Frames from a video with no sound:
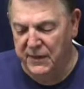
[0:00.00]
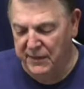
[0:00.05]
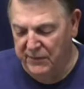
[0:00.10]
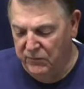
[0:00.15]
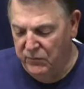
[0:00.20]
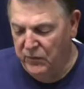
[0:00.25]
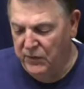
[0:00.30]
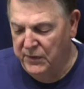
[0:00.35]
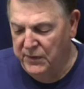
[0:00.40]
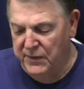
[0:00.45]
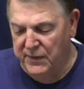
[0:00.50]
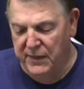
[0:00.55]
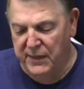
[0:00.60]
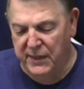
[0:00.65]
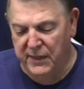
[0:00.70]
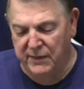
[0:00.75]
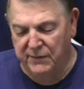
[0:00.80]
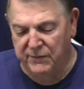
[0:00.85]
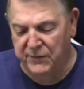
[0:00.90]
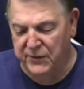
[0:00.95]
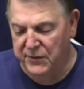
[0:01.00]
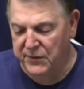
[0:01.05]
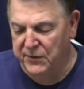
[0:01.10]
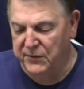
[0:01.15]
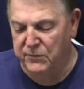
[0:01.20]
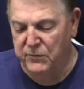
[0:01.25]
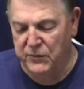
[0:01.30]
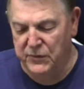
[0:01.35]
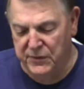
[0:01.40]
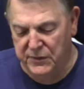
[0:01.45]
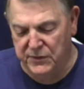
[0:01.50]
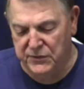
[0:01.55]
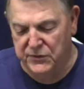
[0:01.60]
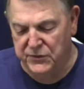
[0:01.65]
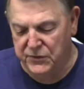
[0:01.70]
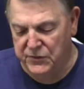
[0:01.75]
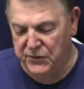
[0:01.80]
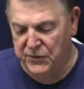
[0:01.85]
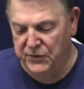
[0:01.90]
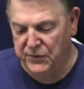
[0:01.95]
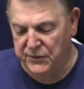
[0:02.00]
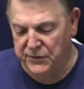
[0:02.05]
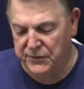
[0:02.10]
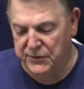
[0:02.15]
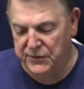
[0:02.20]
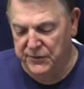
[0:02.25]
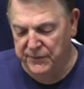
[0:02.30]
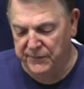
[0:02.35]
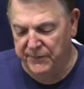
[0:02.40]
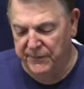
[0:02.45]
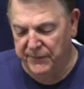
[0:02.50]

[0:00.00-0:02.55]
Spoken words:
and what they have done with this church.